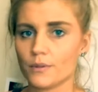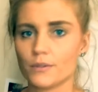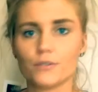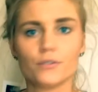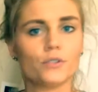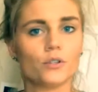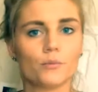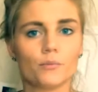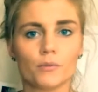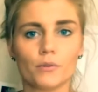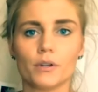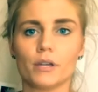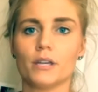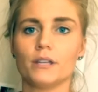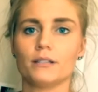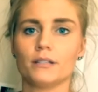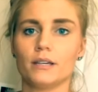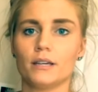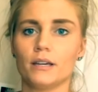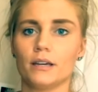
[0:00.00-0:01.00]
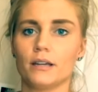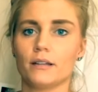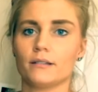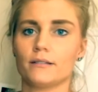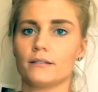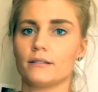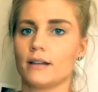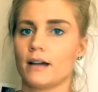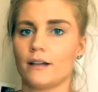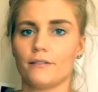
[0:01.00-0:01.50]
It's super easy.
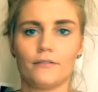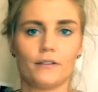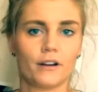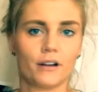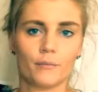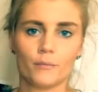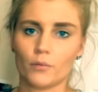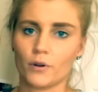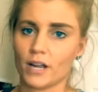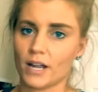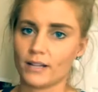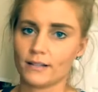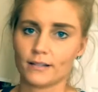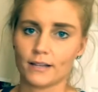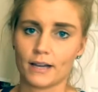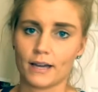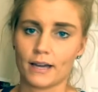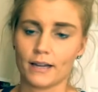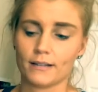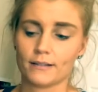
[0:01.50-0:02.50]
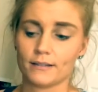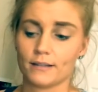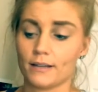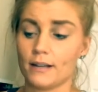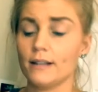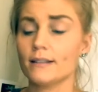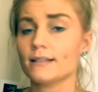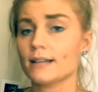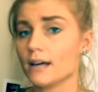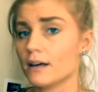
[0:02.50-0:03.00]
It's not fucking brain science
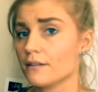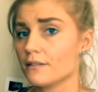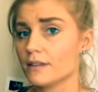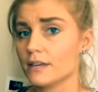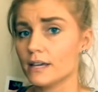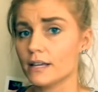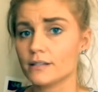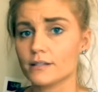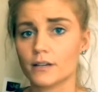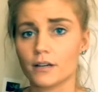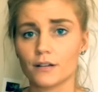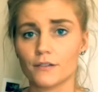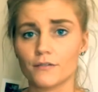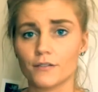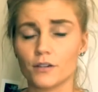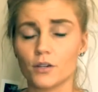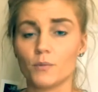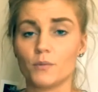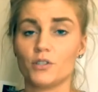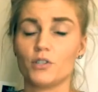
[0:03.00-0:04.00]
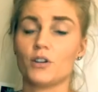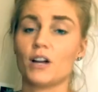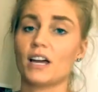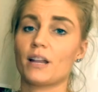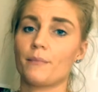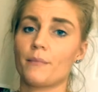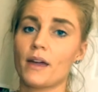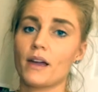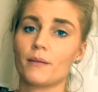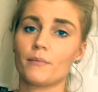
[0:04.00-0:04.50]
and it's healthy. It's good for you, but you
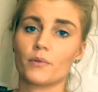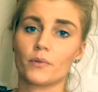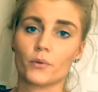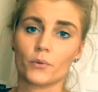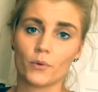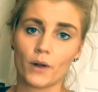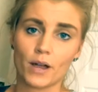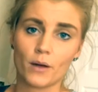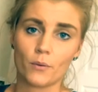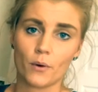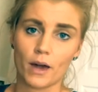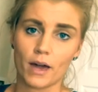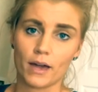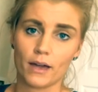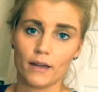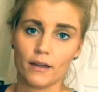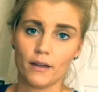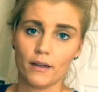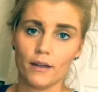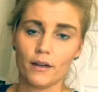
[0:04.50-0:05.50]
gotta make them the right way.